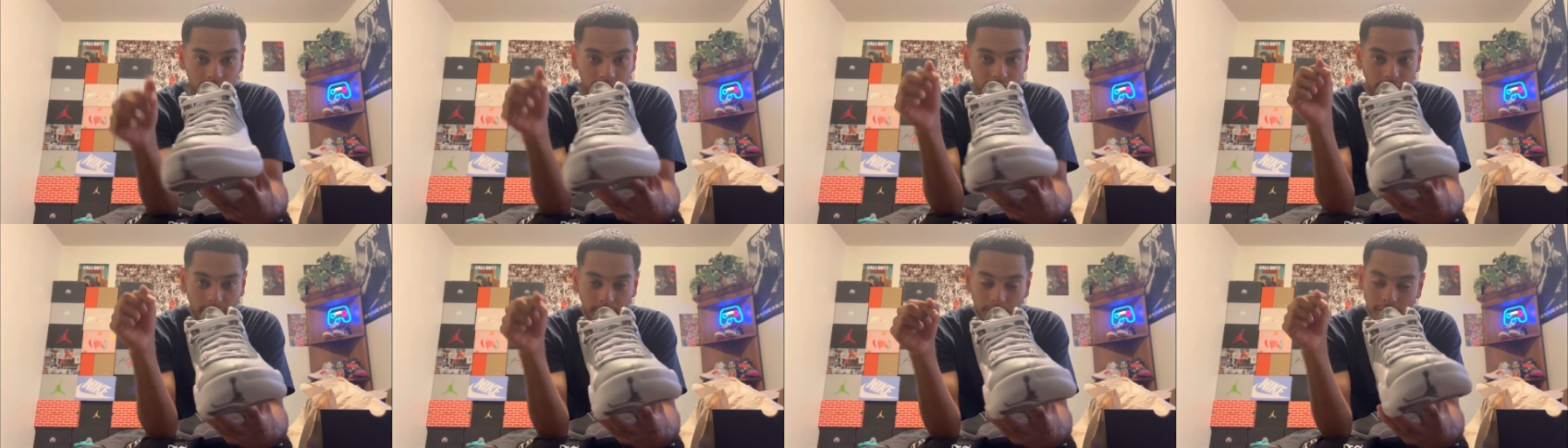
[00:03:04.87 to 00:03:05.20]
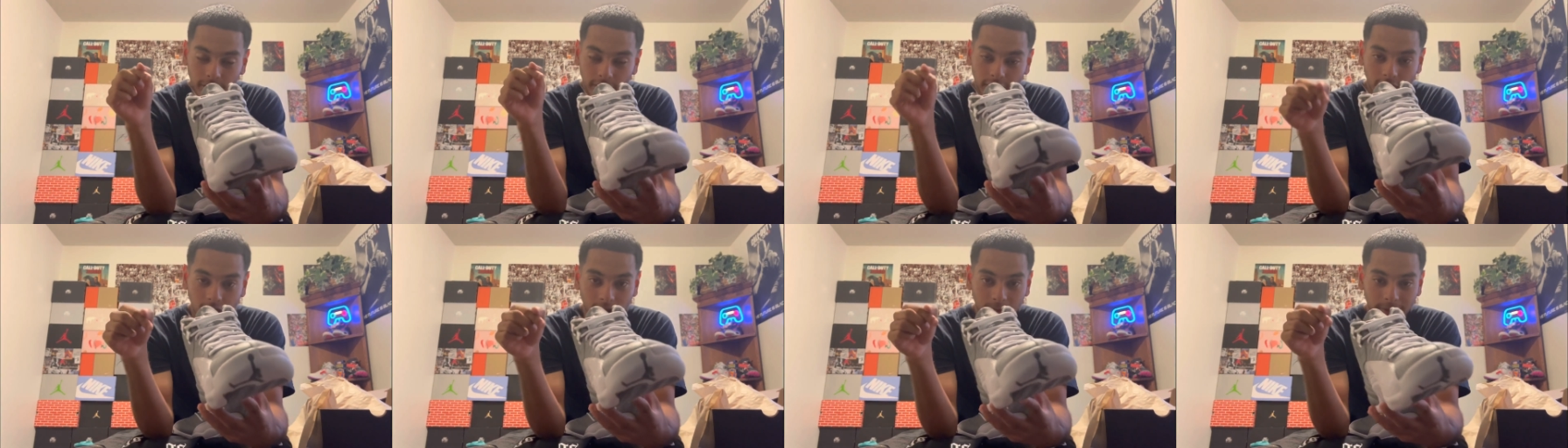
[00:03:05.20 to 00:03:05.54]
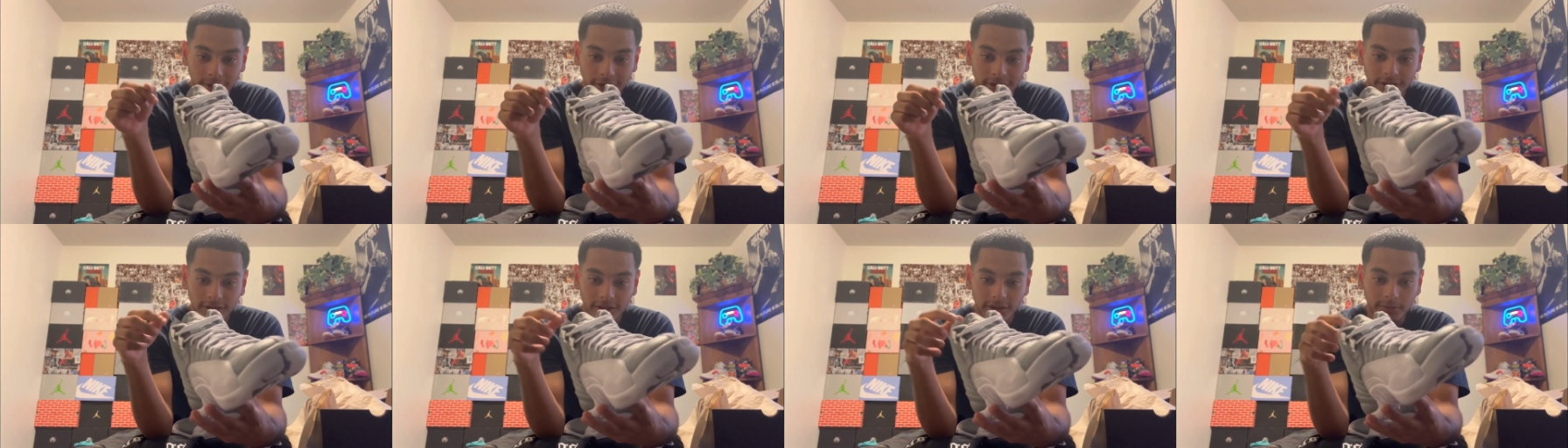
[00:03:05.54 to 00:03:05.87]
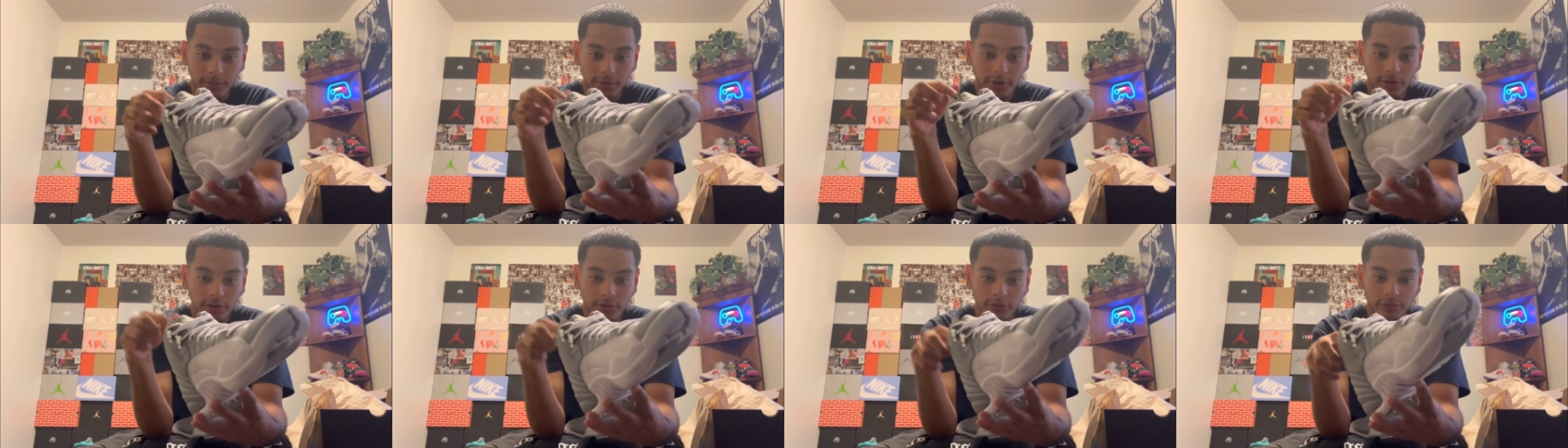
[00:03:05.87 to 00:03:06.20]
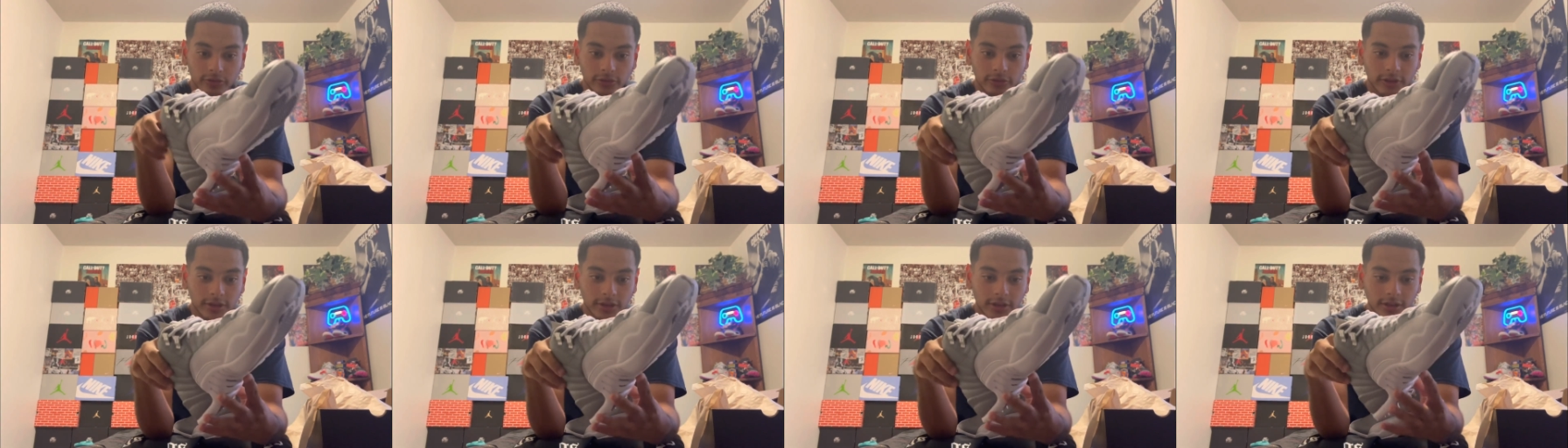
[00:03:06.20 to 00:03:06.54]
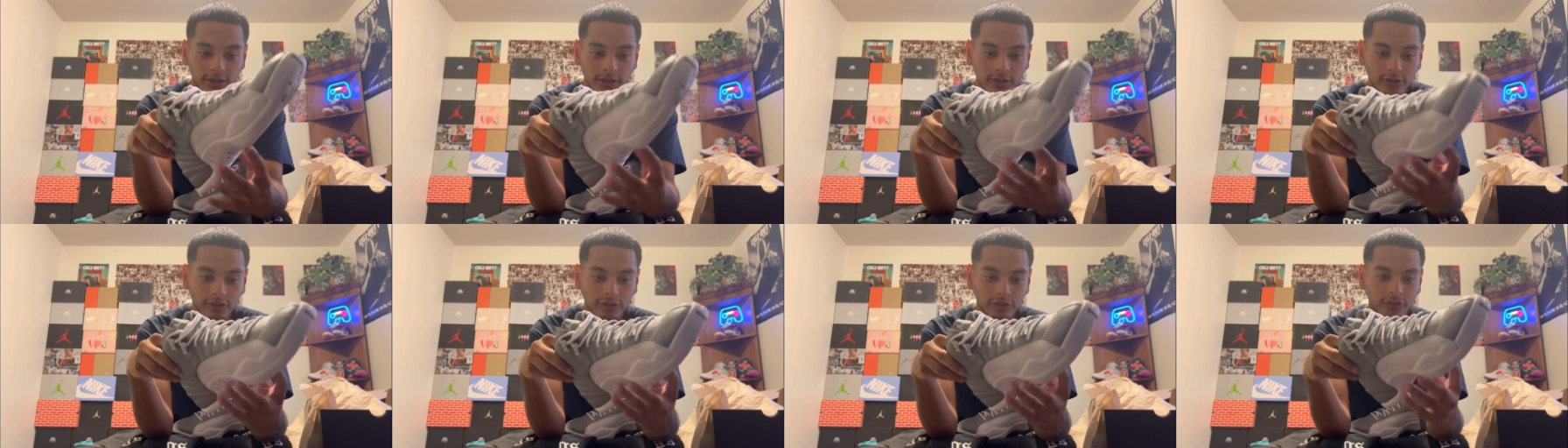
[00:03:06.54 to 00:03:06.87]
Drop a comment. Let me know what you think of
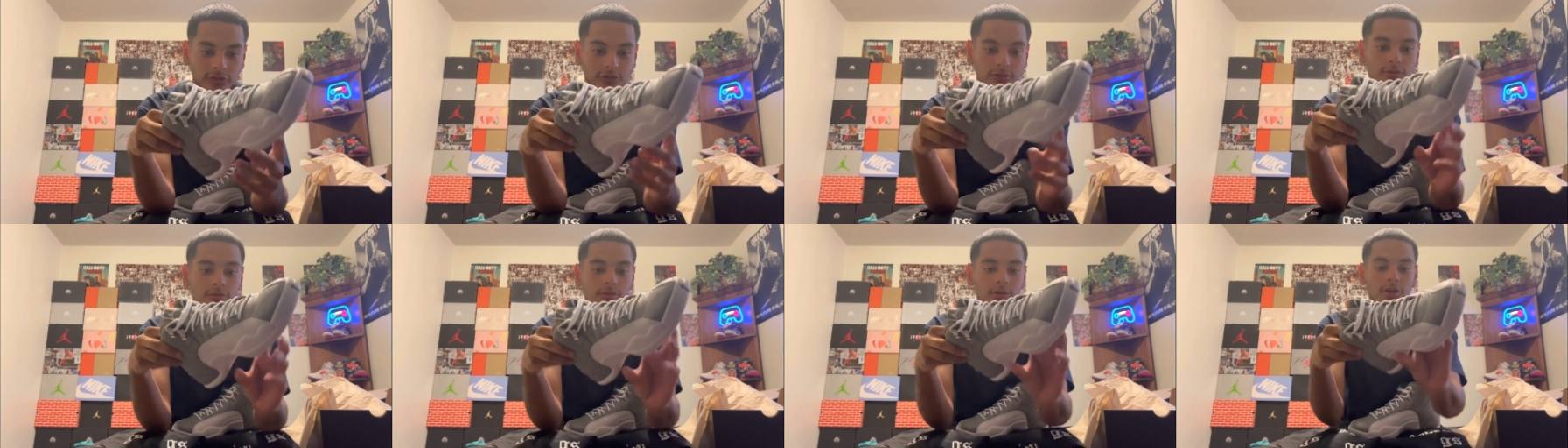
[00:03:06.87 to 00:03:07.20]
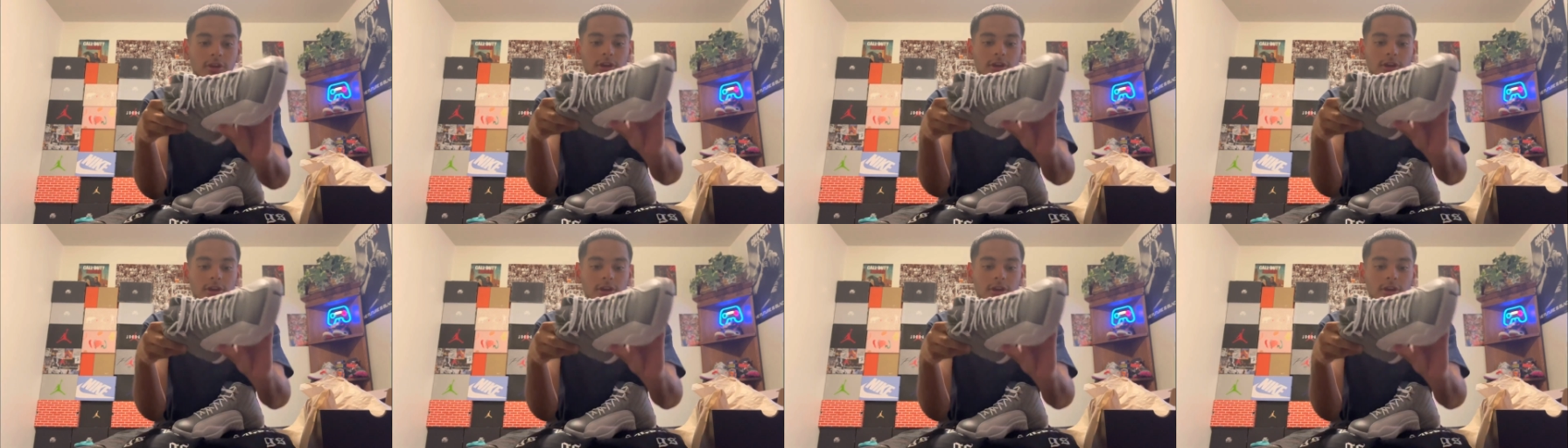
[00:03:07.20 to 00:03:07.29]
this shoe.